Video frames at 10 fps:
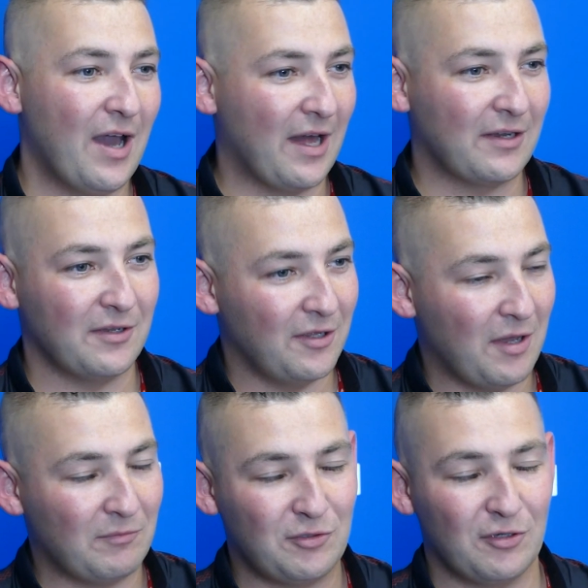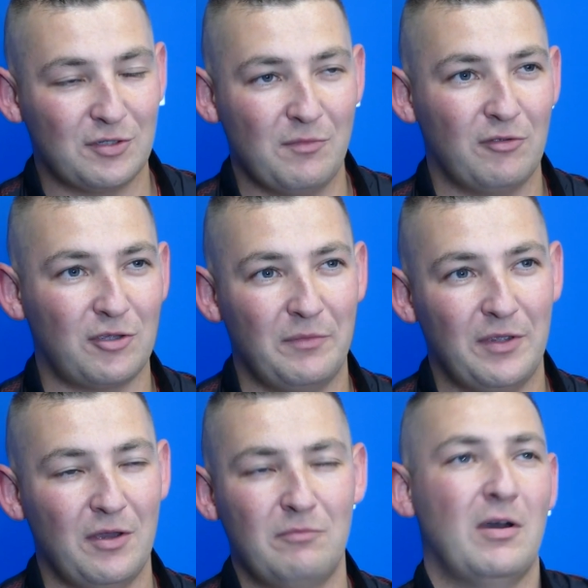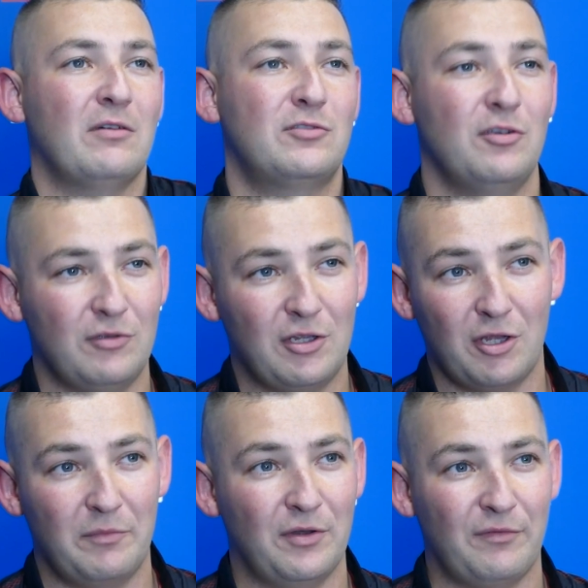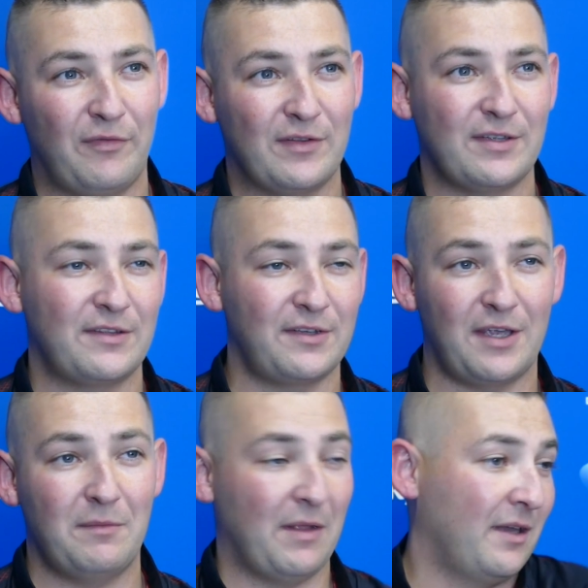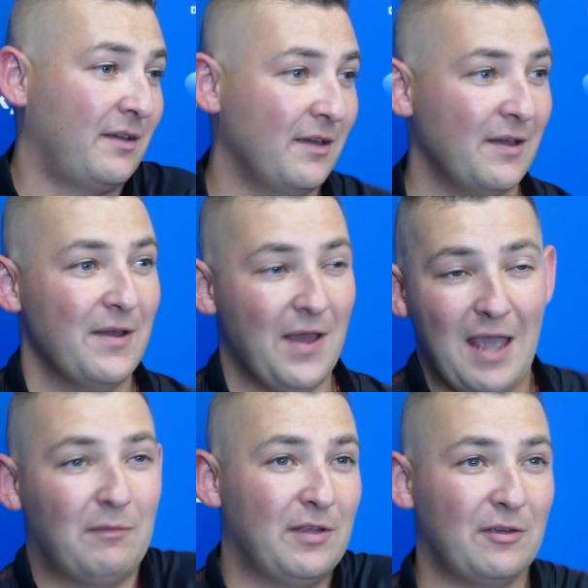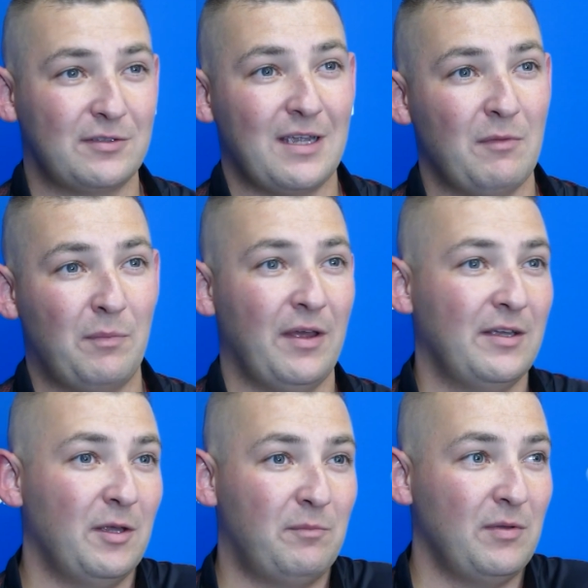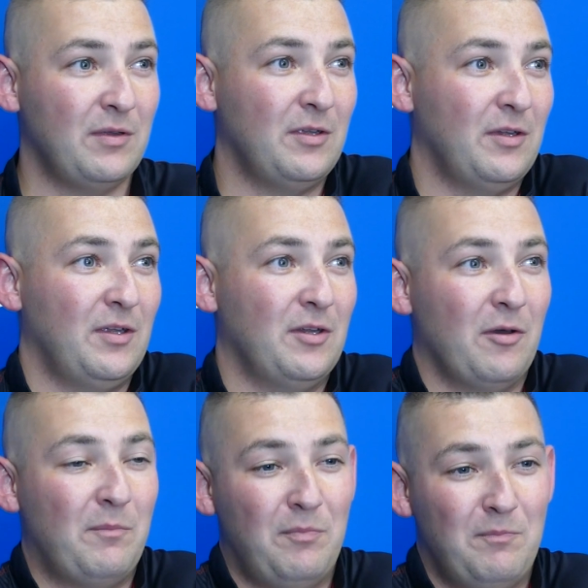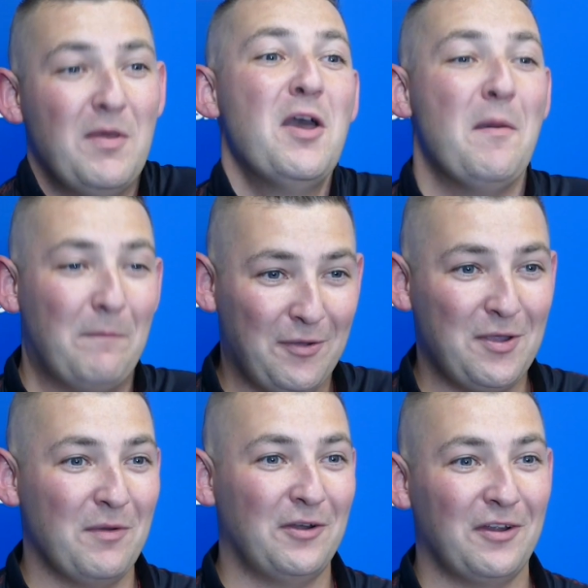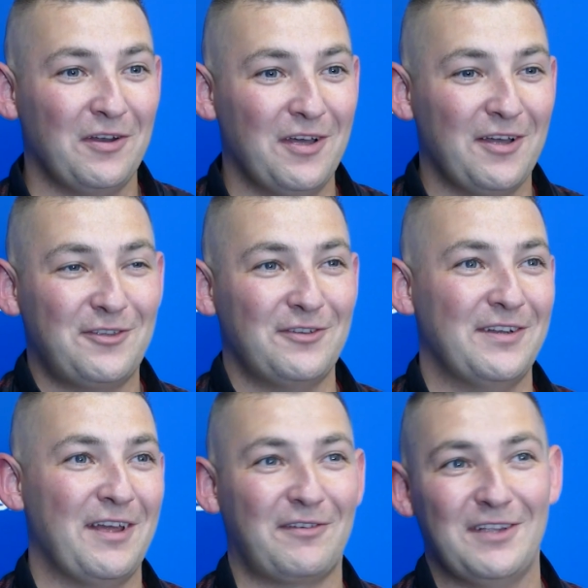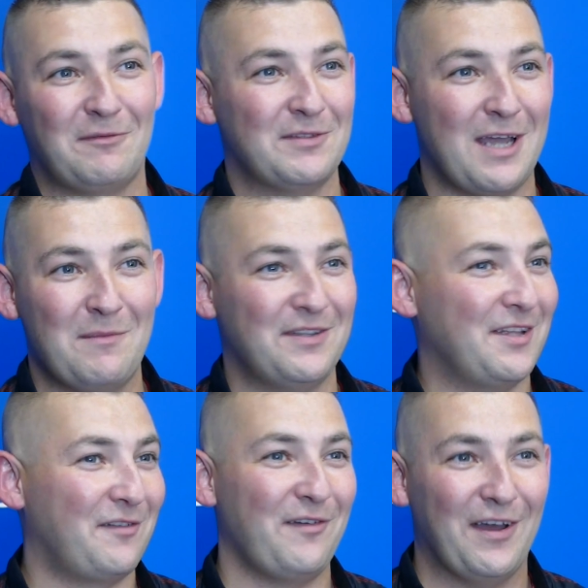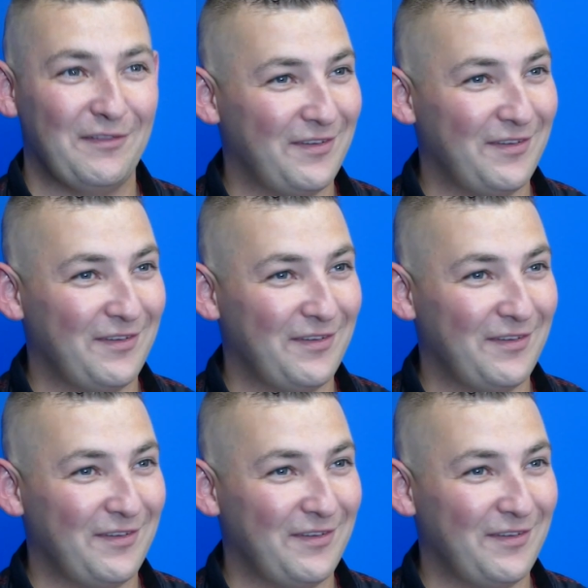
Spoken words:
And I'm sure tomorrow's going to be, Tuesday's going to be another fantastic game, like every single time we play. You know, put your money on a sudden death, because every time it's 6-5.